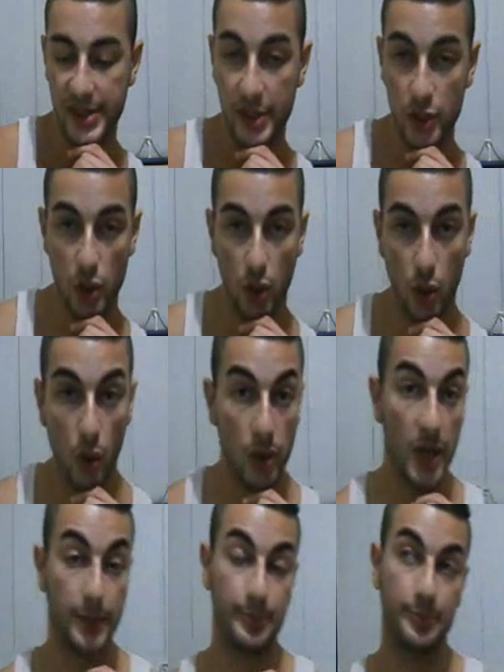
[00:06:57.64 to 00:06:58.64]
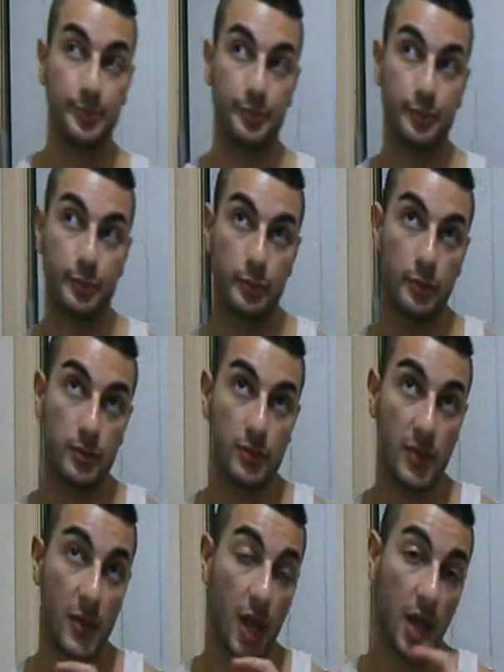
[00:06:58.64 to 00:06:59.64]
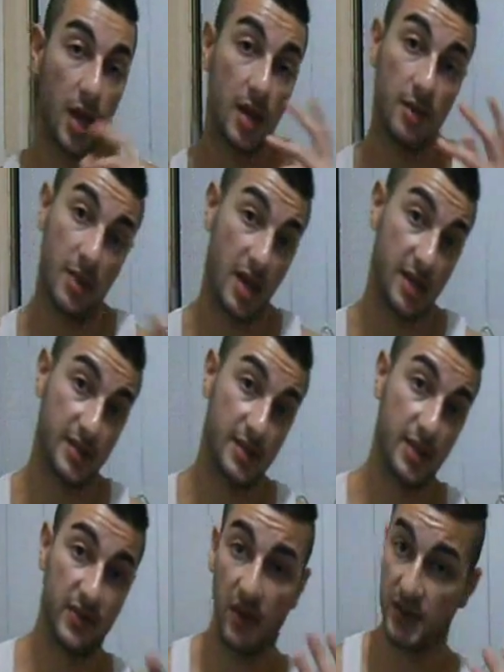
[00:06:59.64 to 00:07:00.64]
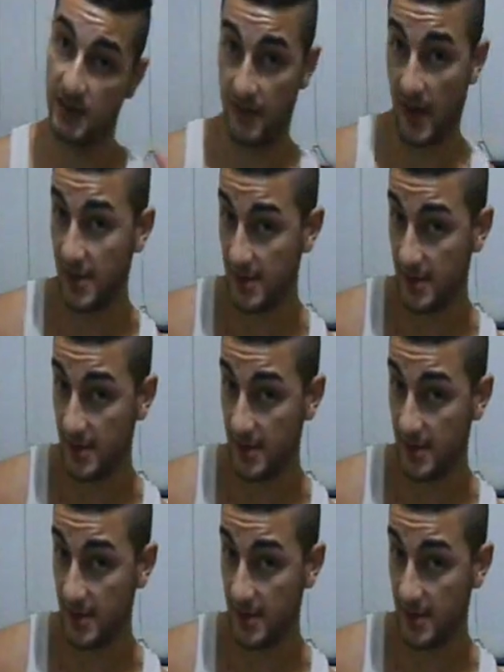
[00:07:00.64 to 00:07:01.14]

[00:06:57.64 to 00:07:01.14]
in your corner? It matters. If I was a face,